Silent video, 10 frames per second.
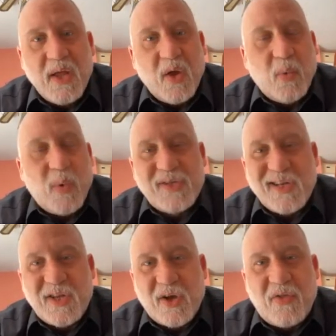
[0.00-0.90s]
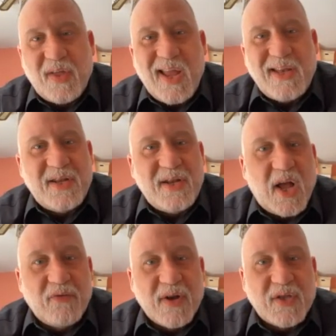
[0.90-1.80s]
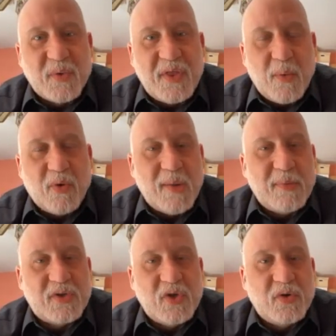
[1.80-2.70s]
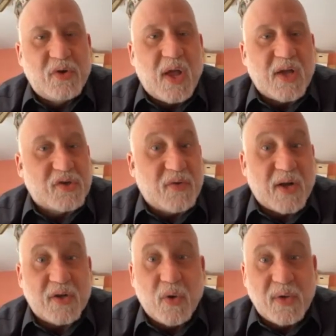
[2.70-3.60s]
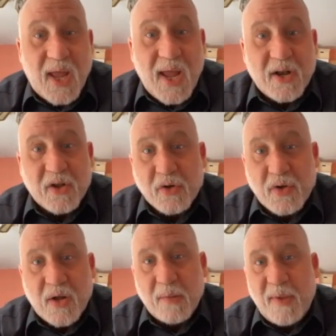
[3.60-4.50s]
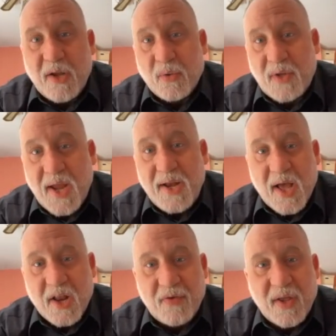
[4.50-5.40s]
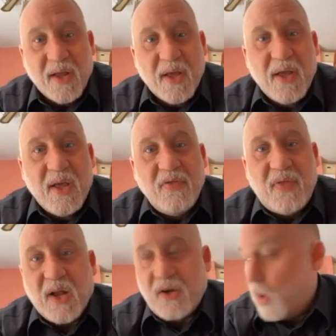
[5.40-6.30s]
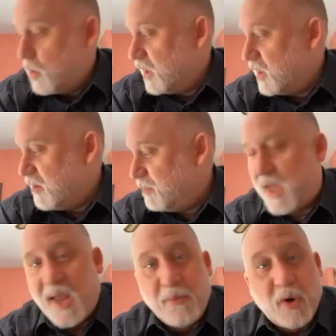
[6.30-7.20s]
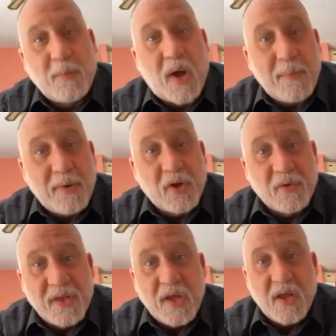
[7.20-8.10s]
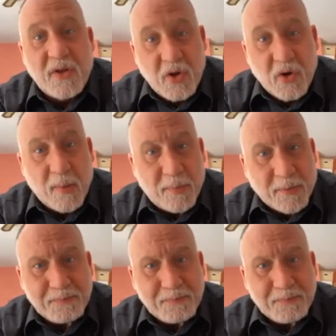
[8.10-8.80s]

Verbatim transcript: It wasn't until the 1800s when they were able to extract cocaine and learn how to make cocaine out of it that coca leaf became more popular in Europe.